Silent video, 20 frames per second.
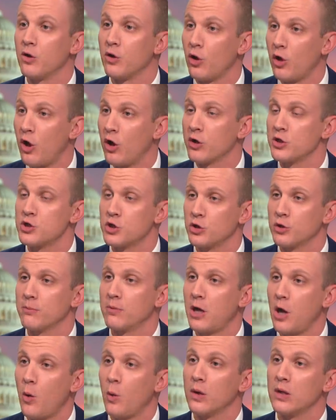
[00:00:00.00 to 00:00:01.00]
long term
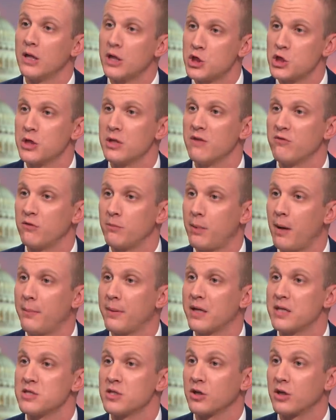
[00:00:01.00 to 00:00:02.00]
coalition if
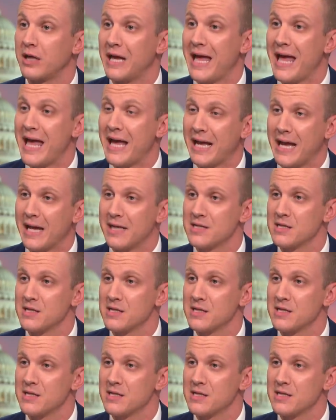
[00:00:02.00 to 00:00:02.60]
Republicans are going to hang on